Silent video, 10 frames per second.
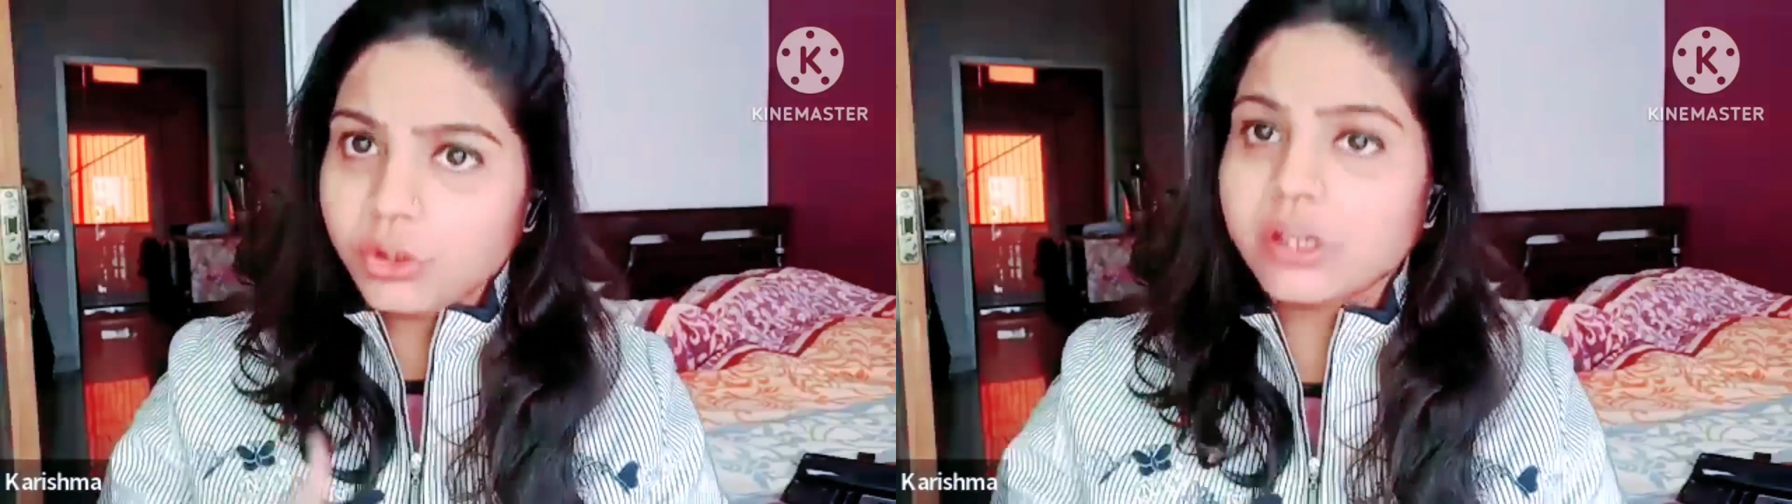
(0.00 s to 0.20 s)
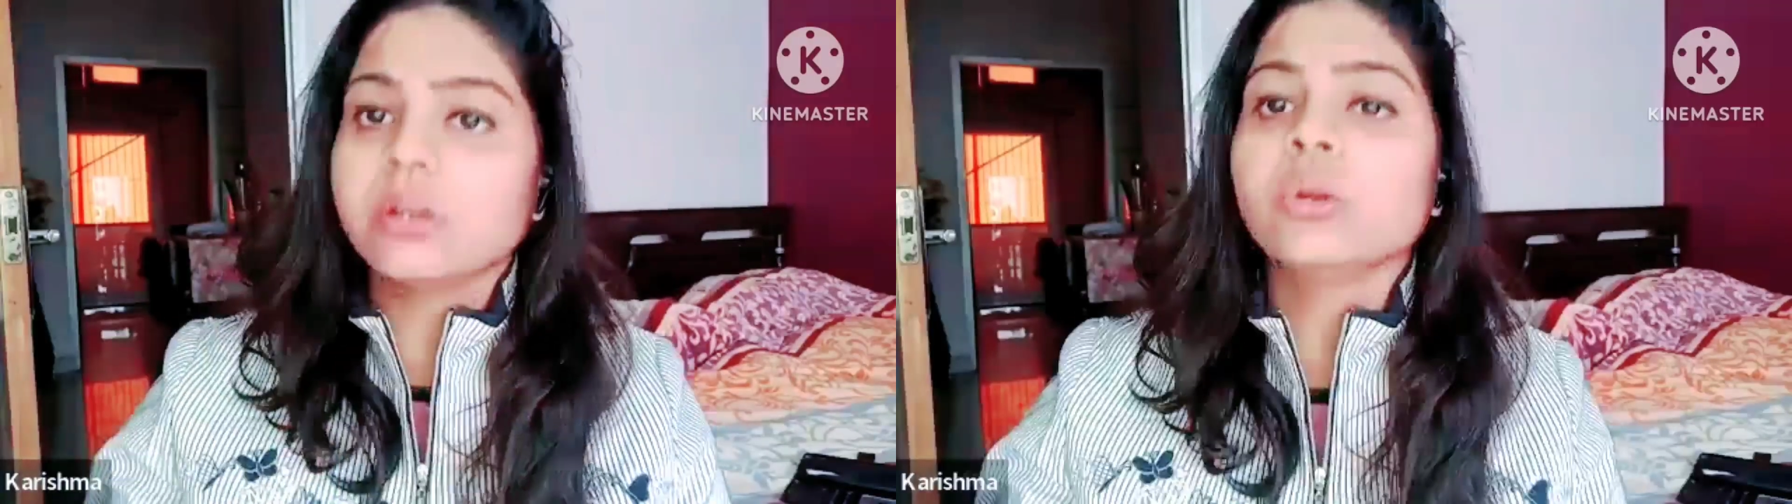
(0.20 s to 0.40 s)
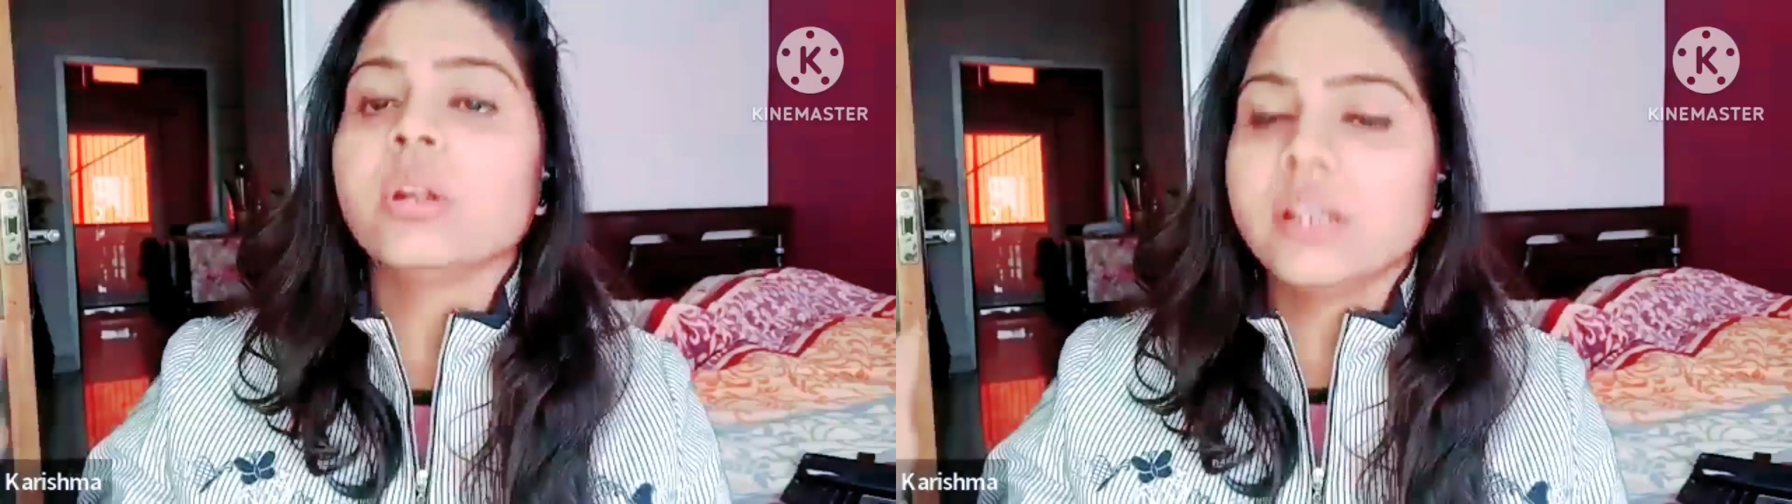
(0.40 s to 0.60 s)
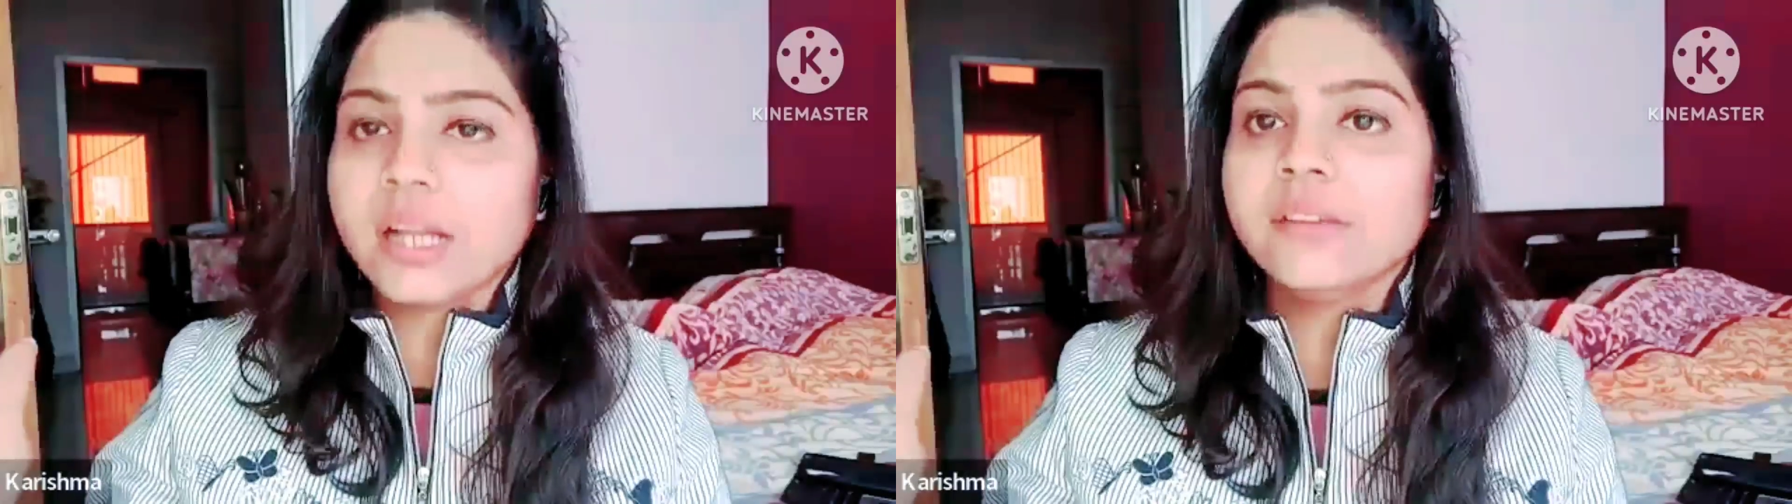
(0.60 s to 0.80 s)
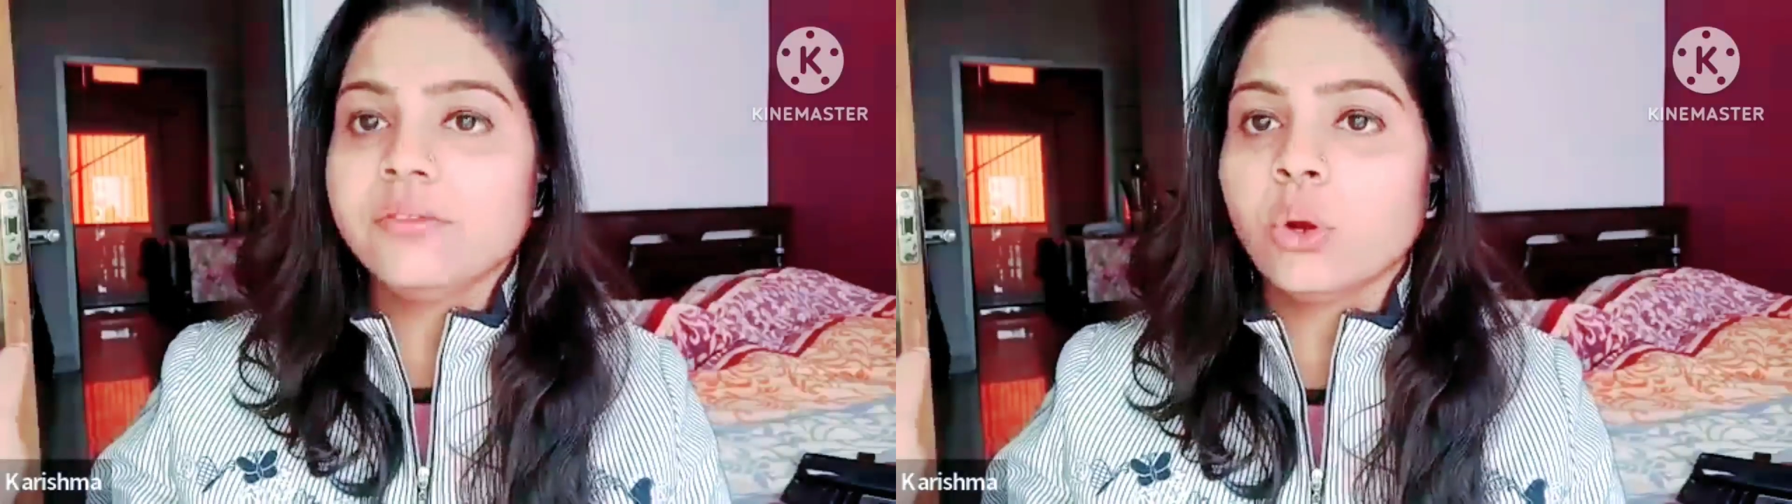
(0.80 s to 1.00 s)
for
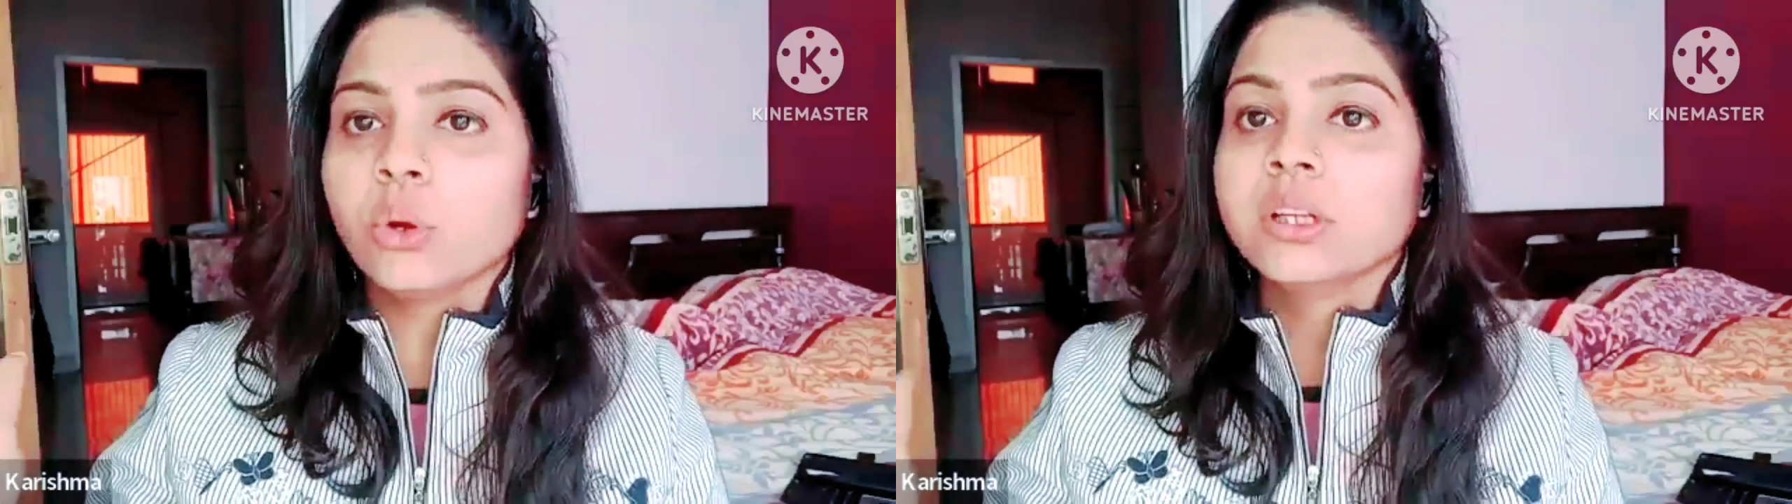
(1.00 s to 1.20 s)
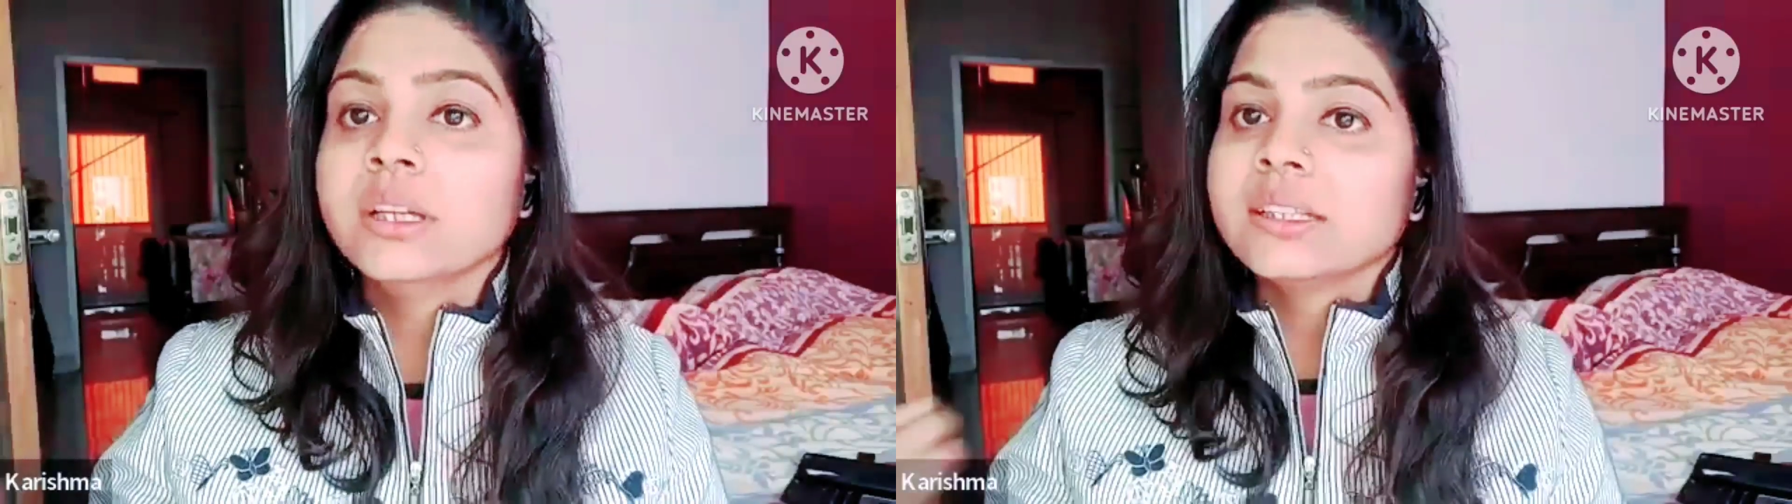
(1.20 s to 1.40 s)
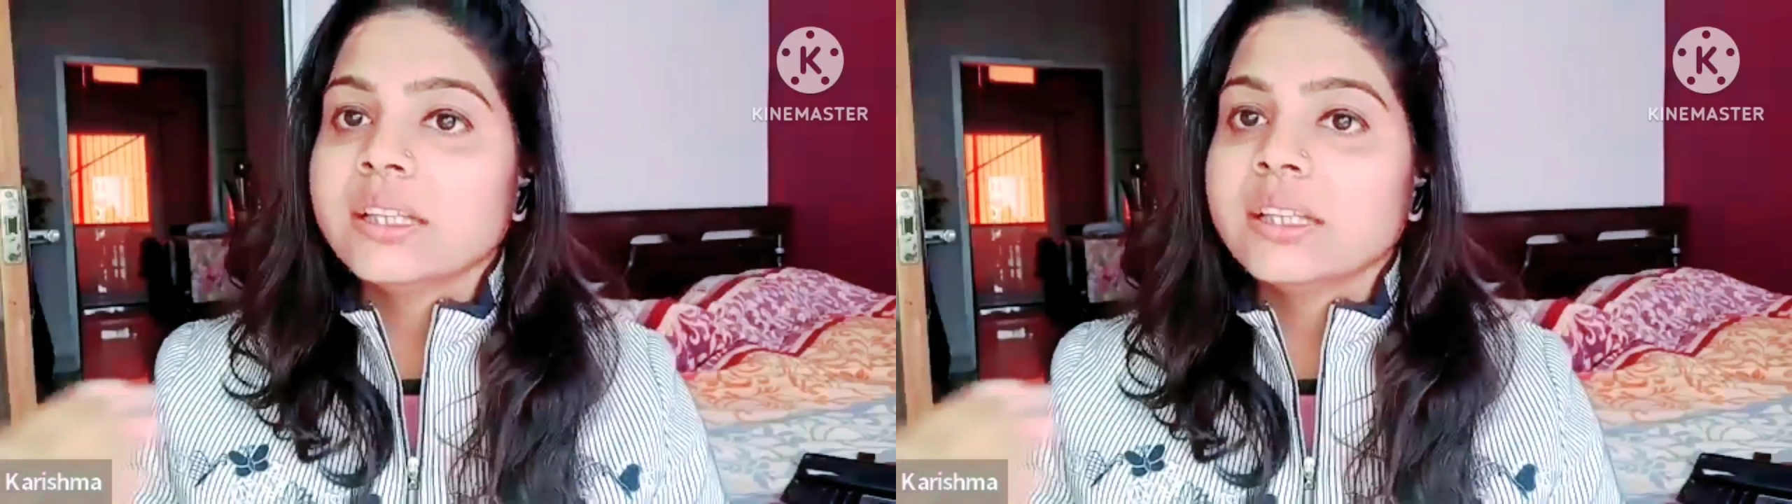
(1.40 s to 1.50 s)
lifelong,